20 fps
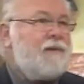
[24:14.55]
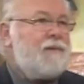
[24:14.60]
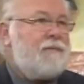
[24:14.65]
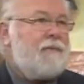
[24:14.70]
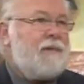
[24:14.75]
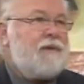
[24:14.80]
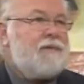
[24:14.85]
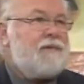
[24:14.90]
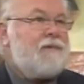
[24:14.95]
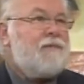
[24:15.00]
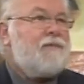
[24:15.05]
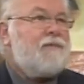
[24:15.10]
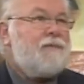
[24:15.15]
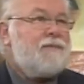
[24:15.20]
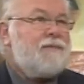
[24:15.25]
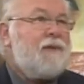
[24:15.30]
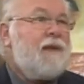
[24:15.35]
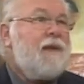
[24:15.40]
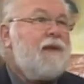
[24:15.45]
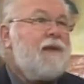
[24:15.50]
In Matthew
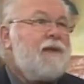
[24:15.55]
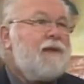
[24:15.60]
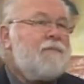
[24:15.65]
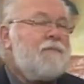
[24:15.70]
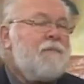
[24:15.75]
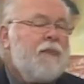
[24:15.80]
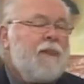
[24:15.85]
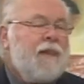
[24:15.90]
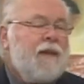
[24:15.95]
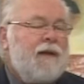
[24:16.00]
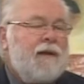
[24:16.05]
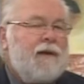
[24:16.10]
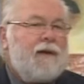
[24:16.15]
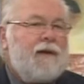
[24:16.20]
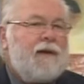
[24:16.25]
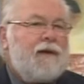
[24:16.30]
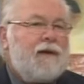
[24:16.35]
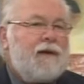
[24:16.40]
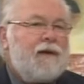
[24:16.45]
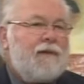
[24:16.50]
15,
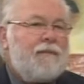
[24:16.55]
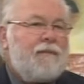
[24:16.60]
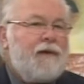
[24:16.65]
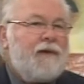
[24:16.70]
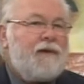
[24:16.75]
um,